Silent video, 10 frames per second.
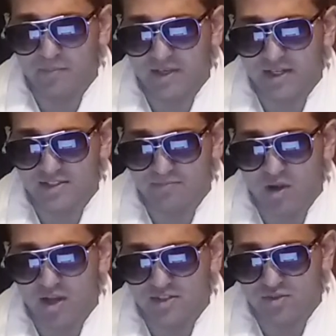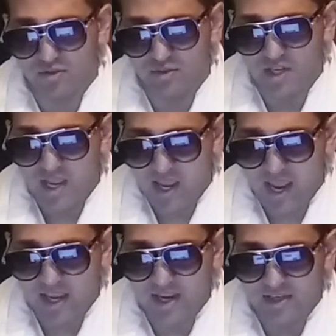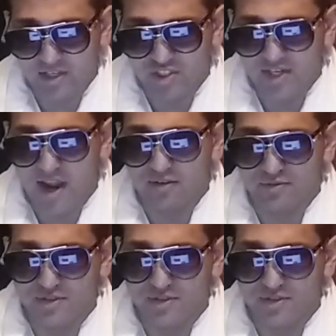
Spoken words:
because monsters hang in the shadows.